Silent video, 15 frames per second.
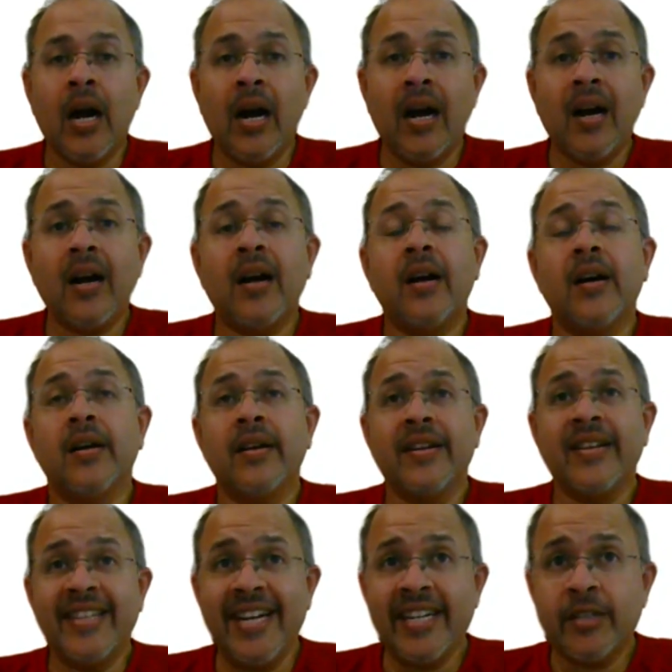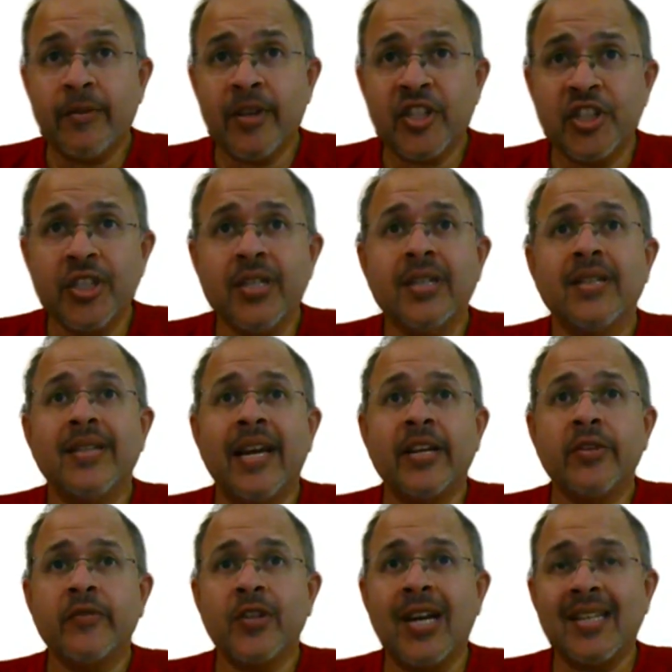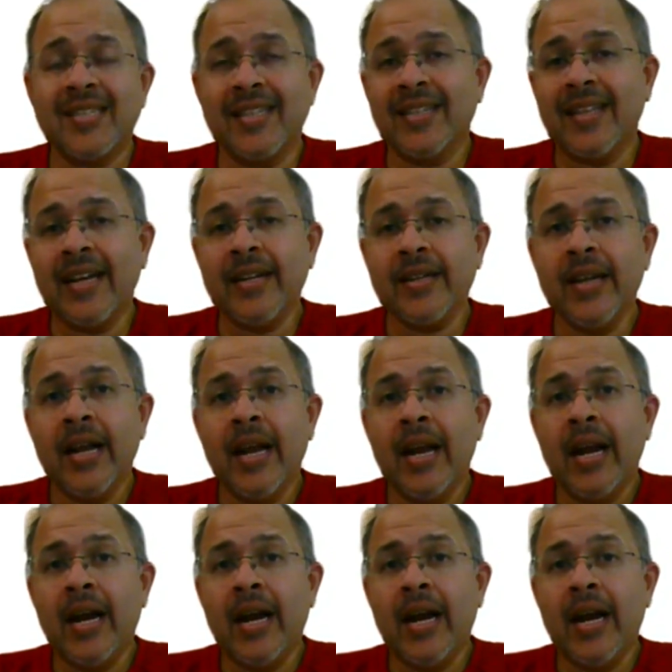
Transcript: Ah, a great question. Thank you for asking that.